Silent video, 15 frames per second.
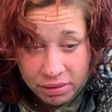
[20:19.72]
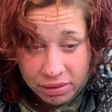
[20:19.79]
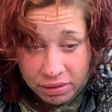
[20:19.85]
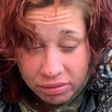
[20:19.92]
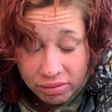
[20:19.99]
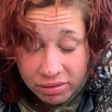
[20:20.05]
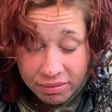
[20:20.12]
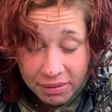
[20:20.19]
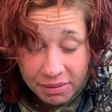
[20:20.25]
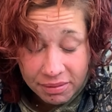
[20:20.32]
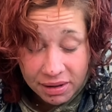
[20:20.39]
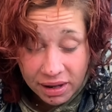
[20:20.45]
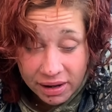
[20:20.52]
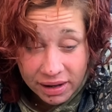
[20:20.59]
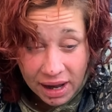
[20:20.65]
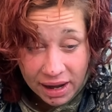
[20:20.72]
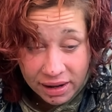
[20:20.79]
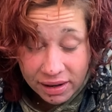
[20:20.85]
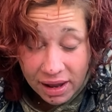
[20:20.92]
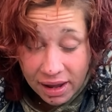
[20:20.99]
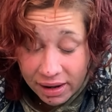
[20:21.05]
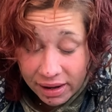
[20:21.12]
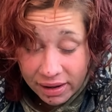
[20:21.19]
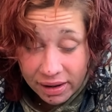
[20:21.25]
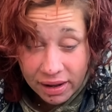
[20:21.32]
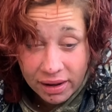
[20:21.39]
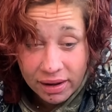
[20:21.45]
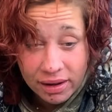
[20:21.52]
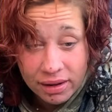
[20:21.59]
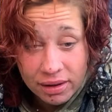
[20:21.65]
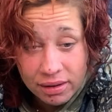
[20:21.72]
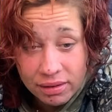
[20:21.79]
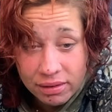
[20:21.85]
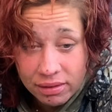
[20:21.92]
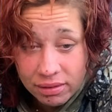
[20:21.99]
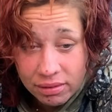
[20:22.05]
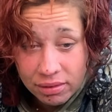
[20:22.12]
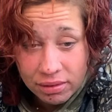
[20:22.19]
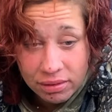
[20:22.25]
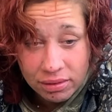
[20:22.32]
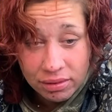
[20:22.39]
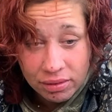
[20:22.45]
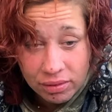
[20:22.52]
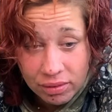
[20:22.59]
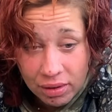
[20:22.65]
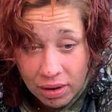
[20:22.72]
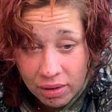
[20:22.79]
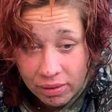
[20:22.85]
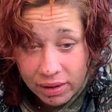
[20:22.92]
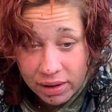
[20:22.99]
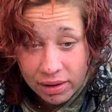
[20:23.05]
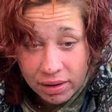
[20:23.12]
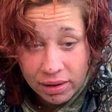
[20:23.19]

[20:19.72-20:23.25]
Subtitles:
was maybe like 9 o'clock at night, you know, and